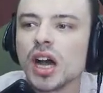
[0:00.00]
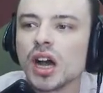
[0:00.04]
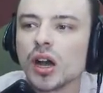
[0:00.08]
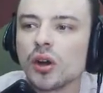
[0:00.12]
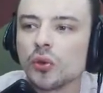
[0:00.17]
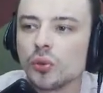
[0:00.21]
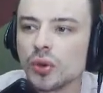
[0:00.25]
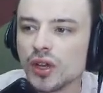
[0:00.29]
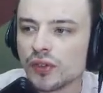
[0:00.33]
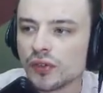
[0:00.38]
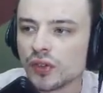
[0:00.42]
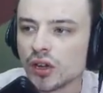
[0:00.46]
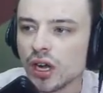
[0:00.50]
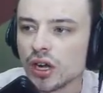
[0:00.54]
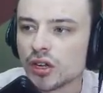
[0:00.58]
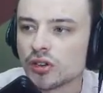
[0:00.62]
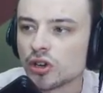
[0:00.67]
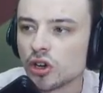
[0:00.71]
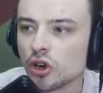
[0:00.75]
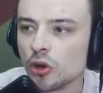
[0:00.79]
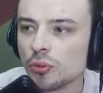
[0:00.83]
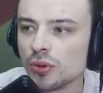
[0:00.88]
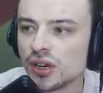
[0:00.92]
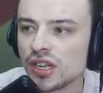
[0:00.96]
We have conjured
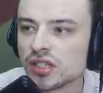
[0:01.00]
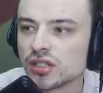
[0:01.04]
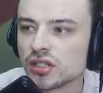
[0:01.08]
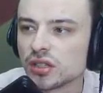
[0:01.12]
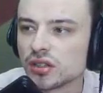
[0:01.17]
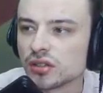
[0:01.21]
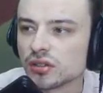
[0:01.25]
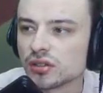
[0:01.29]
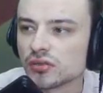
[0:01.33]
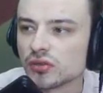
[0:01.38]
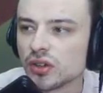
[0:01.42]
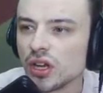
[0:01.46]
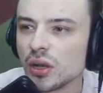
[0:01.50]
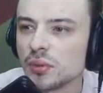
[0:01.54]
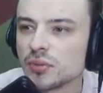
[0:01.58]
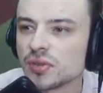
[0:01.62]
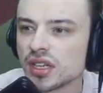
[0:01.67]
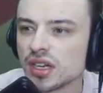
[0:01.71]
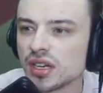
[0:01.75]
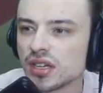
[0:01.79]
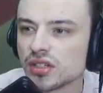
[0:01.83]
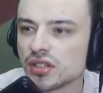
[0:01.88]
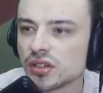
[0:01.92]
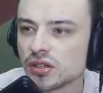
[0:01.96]
openings to their realms.
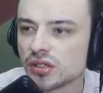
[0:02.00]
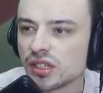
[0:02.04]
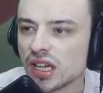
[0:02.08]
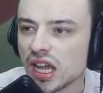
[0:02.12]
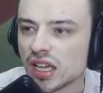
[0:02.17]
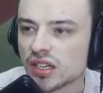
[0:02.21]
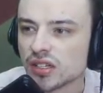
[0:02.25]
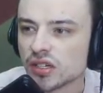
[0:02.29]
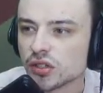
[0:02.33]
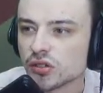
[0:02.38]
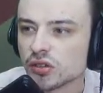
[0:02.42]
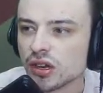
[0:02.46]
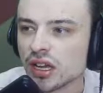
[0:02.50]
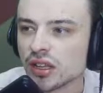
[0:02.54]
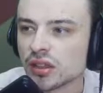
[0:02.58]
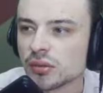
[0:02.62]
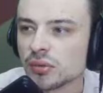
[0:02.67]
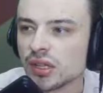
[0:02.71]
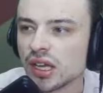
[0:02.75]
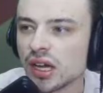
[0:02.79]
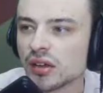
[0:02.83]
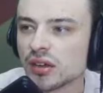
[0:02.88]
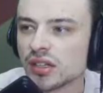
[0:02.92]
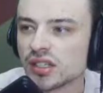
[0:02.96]
It is your task to track them
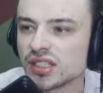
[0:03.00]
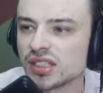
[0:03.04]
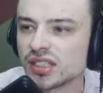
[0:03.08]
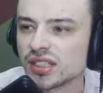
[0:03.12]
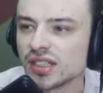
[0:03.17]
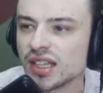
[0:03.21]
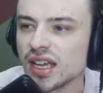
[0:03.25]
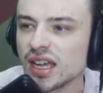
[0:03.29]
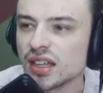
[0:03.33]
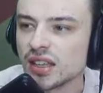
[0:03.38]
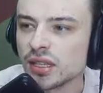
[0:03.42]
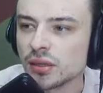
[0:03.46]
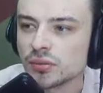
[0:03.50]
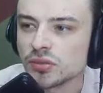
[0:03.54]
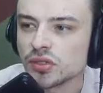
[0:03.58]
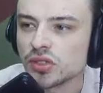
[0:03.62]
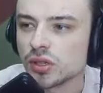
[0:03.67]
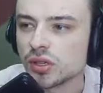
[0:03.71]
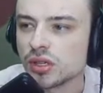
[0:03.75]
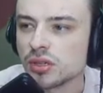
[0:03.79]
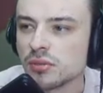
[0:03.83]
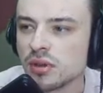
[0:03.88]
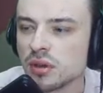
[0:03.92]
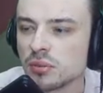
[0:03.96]
down and slay them so
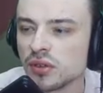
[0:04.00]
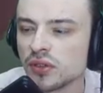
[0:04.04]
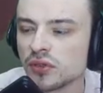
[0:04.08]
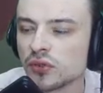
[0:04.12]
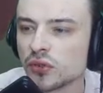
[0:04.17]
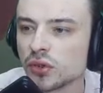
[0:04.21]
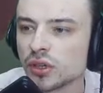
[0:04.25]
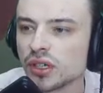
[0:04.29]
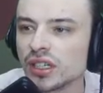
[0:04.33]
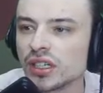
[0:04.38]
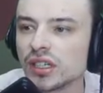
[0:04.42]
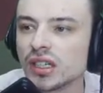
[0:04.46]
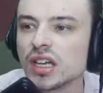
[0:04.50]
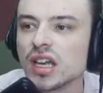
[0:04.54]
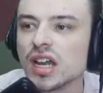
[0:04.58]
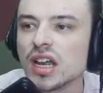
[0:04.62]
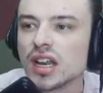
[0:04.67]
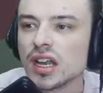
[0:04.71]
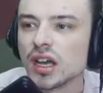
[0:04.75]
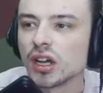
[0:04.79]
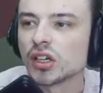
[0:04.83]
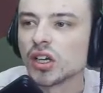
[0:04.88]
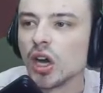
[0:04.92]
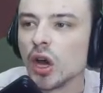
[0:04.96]
you may be freed.
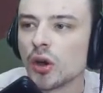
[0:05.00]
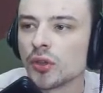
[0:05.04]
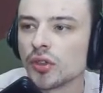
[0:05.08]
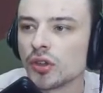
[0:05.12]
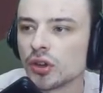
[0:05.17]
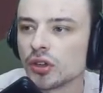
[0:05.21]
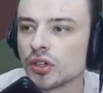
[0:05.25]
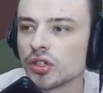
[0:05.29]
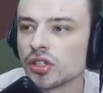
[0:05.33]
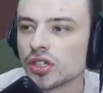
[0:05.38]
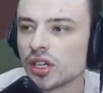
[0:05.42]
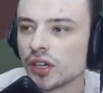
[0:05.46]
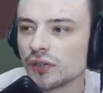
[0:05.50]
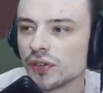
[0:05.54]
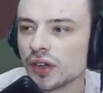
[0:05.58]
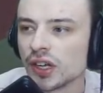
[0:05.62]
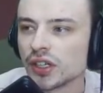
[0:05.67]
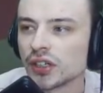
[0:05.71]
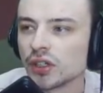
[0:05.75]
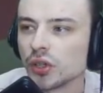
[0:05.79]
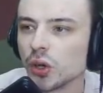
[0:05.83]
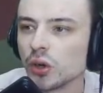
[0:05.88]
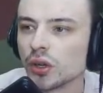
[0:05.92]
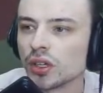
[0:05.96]
Now go, there you shall
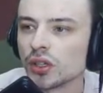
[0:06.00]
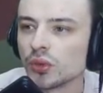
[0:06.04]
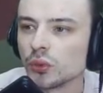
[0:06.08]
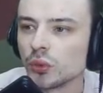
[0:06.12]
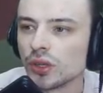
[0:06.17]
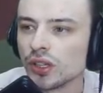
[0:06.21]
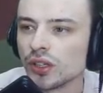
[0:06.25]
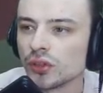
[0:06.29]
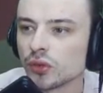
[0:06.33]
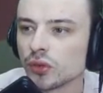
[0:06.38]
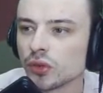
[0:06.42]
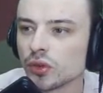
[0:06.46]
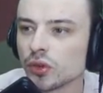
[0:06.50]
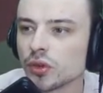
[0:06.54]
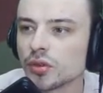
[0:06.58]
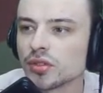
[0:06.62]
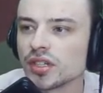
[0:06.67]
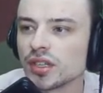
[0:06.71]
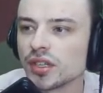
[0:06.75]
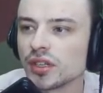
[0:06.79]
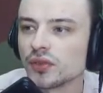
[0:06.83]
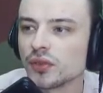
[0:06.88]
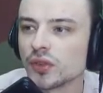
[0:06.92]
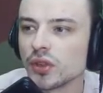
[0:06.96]
find gold and willing recruits,
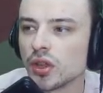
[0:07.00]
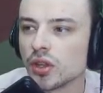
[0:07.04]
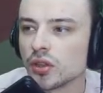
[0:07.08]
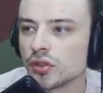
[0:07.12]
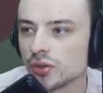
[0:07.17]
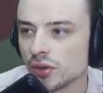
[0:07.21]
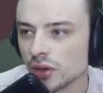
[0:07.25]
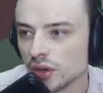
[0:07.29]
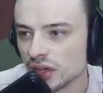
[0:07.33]
and for those who are